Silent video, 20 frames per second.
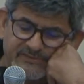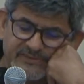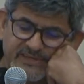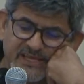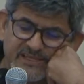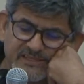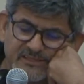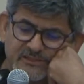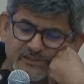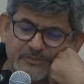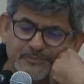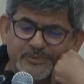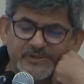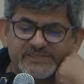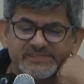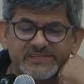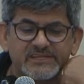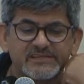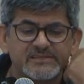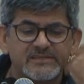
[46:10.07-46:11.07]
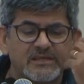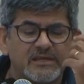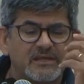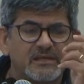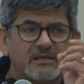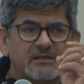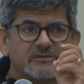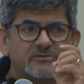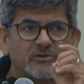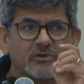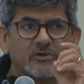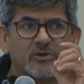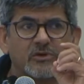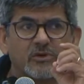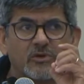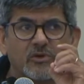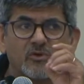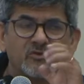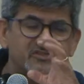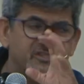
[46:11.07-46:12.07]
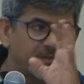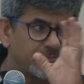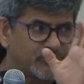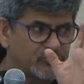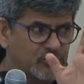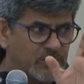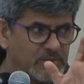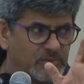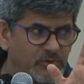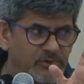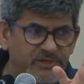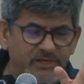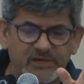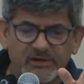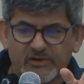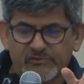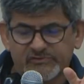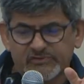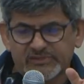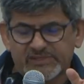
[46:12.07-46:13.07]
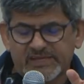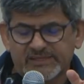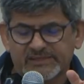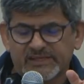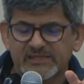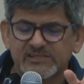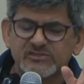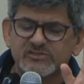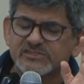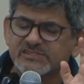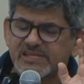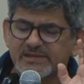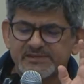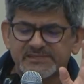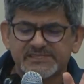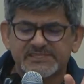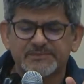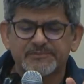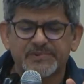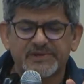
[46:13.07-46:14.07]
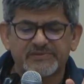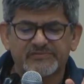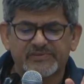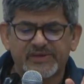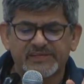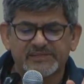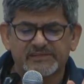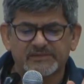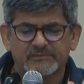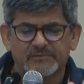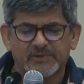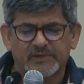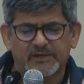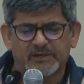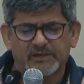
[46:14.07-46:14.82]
that represents the conceptual model of the data. It's a simplified